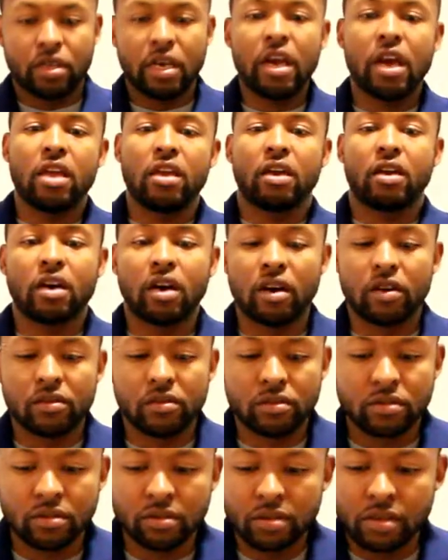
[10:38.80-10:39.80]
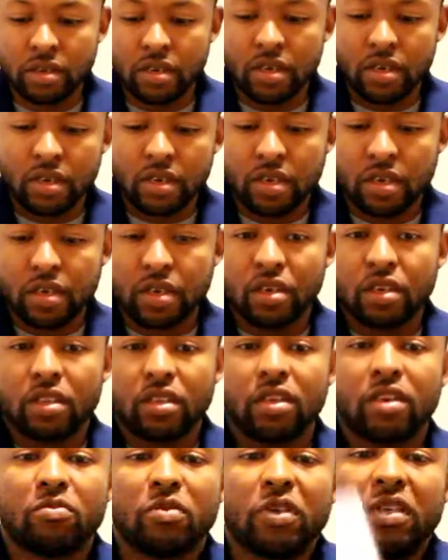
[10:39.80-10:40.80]
There you go.
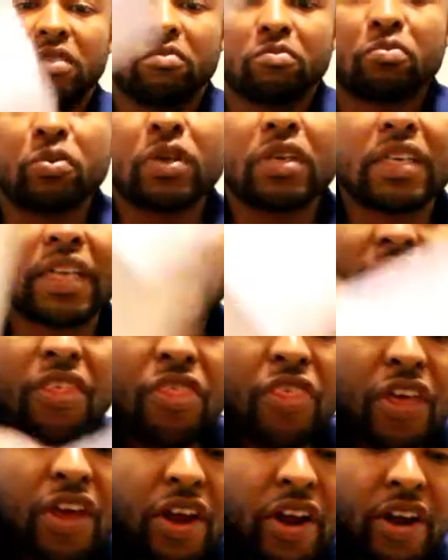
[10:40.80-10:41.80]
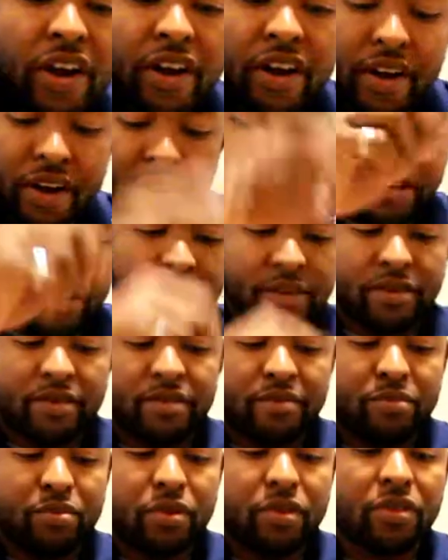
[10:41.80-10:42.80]
Let me put that there.
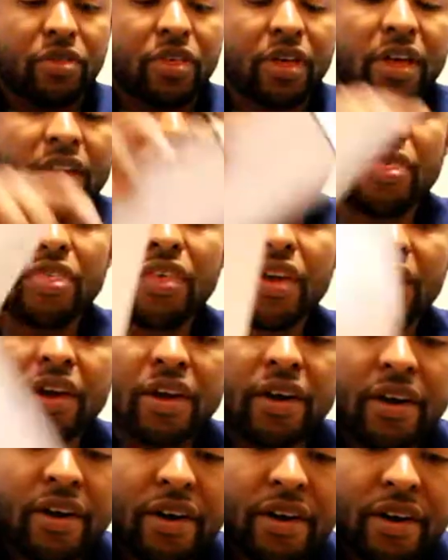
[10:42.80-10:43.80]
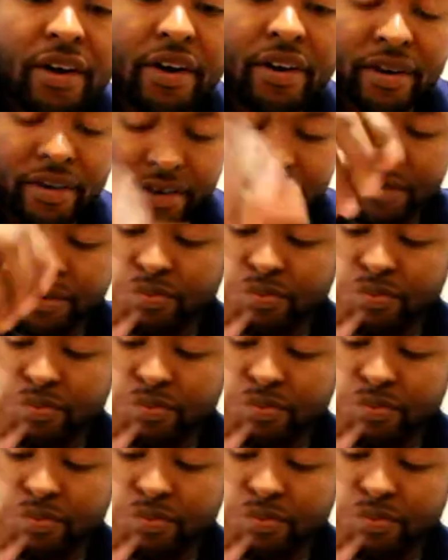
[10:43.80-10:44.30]
Put that there.